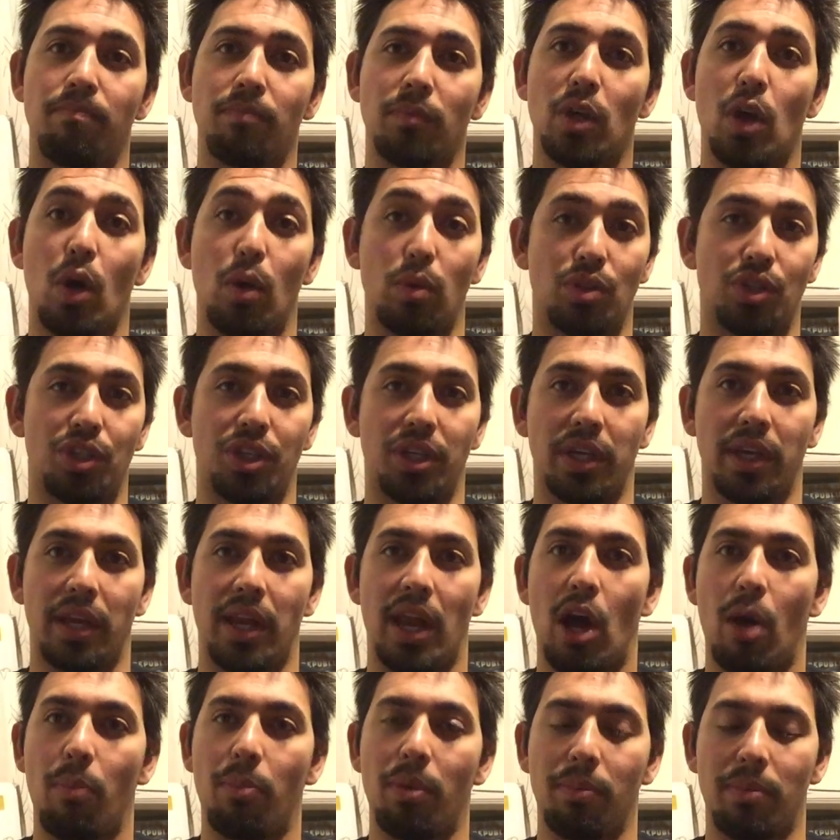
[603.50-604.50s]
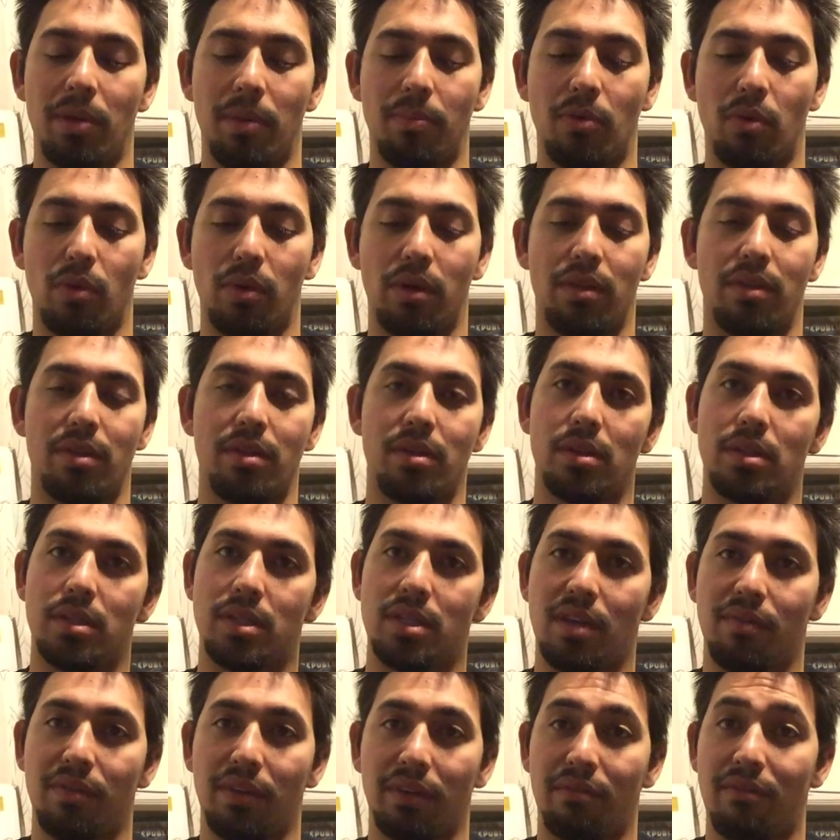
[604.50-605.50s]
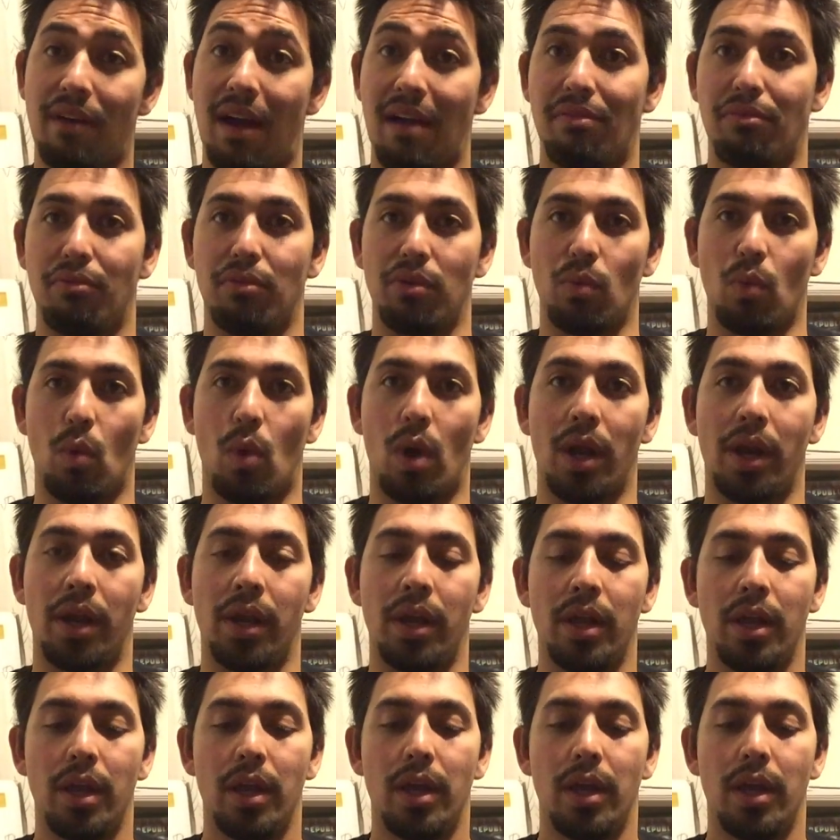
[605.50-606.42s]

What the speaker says: coaching and helping people with is stuff like 531,